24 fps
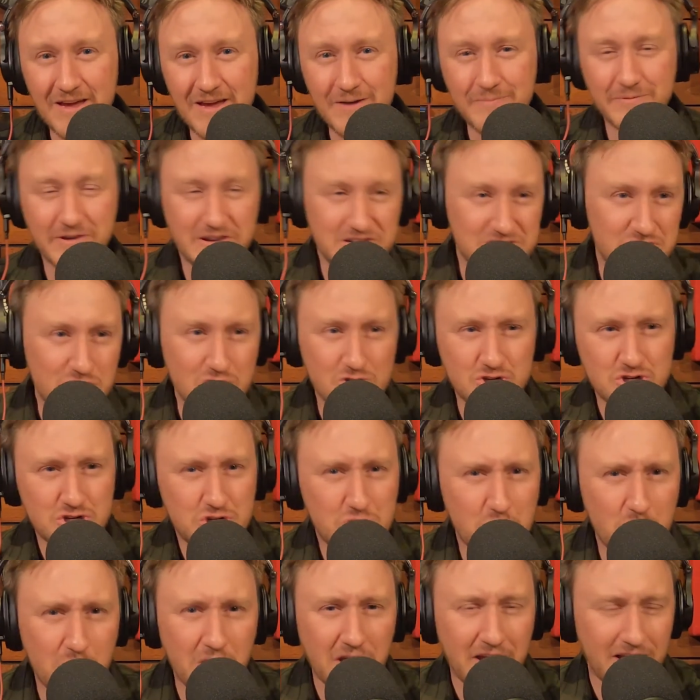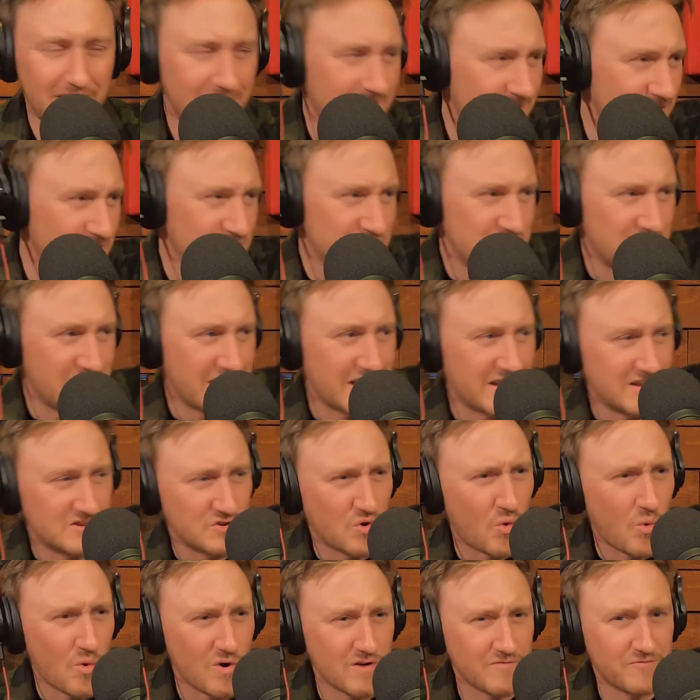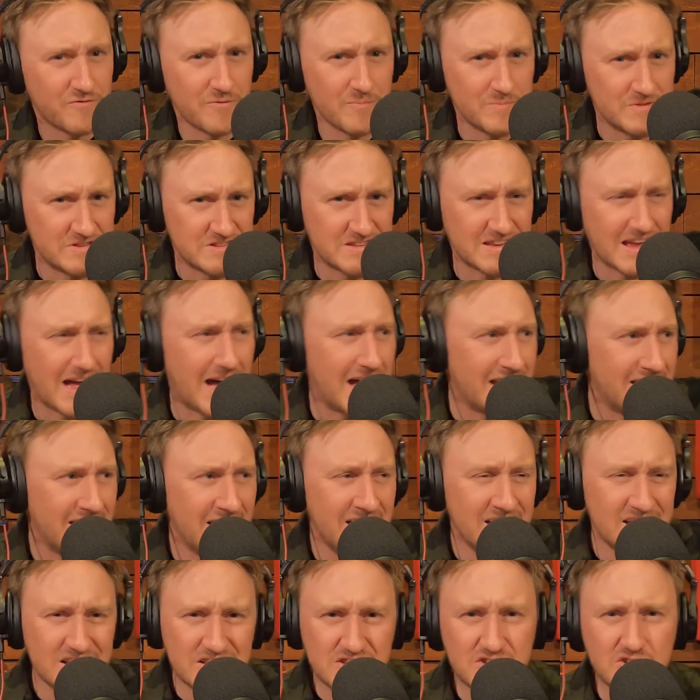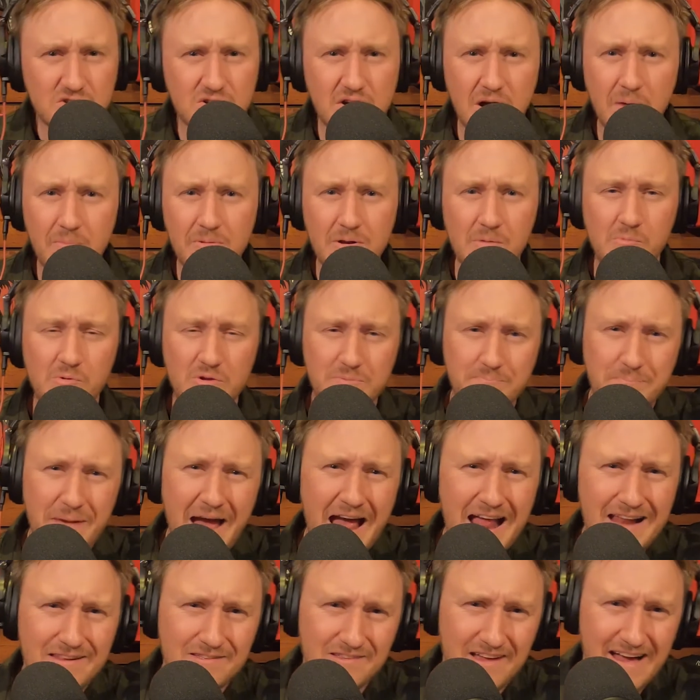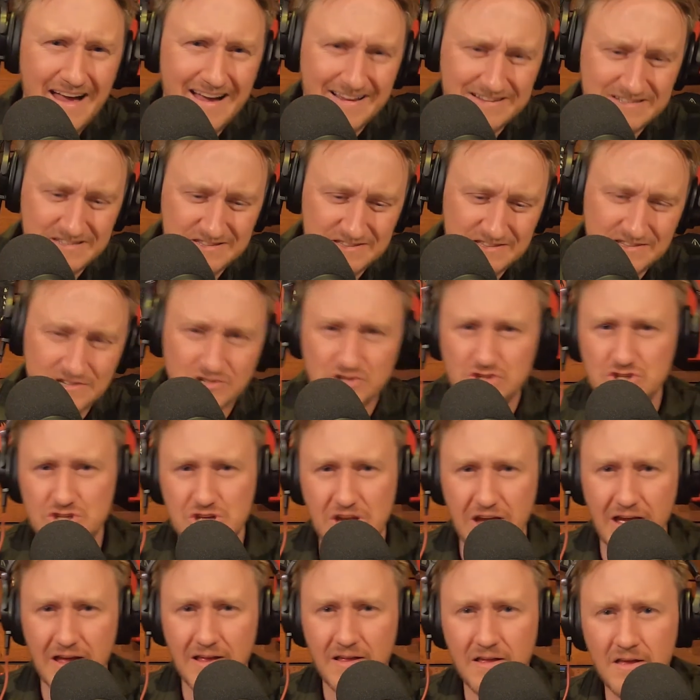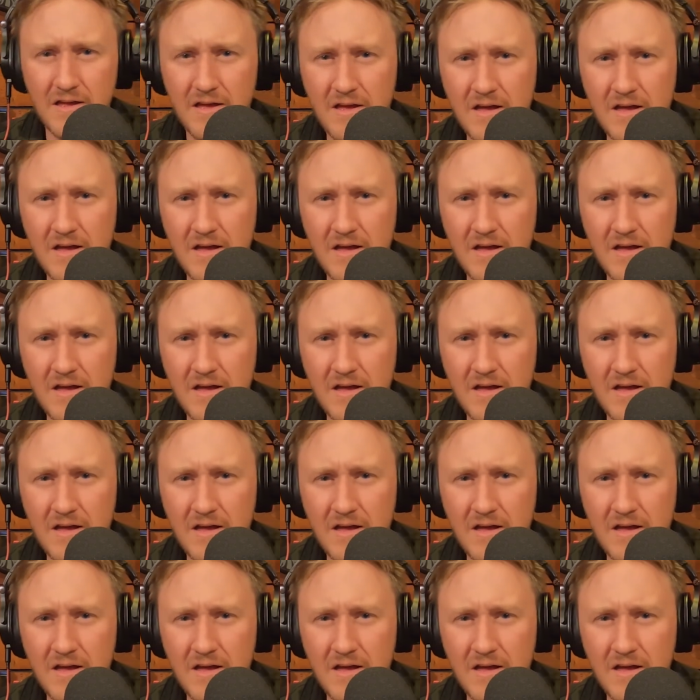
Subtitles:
Because you're shooting and then there's like this horde from the side still coming up with battle axes and shit.